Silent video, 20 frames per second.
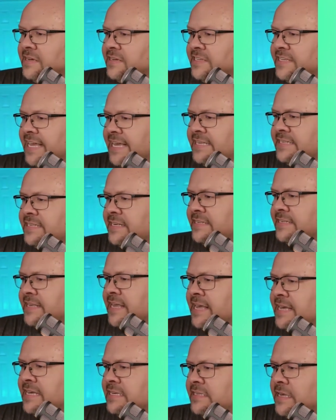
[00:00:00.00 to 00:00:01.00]
Stacy
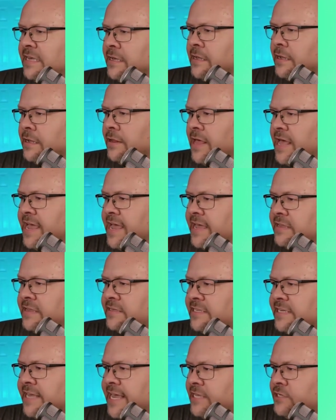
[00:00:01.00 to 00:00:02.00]
says a
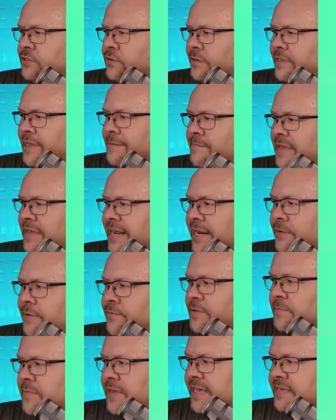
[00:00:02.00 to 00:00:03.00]
client scheduled a meeting
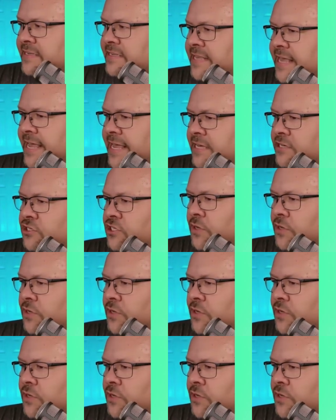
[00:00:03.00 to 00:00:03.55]
with me saying